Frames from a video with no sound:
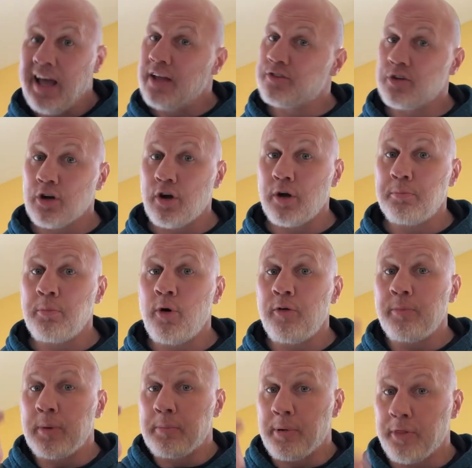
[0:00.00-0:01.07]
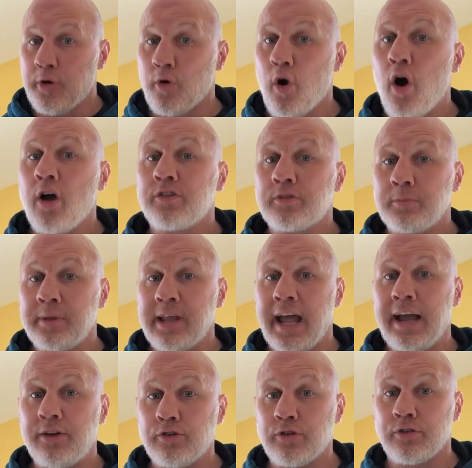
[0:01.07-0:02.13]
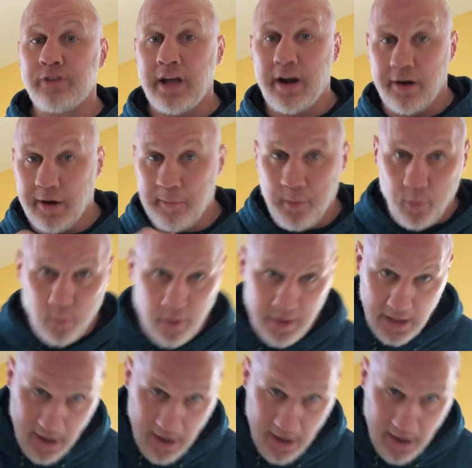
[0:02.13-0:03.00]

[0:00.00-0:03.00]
it's a good movement, but there are some dangers there. Number one,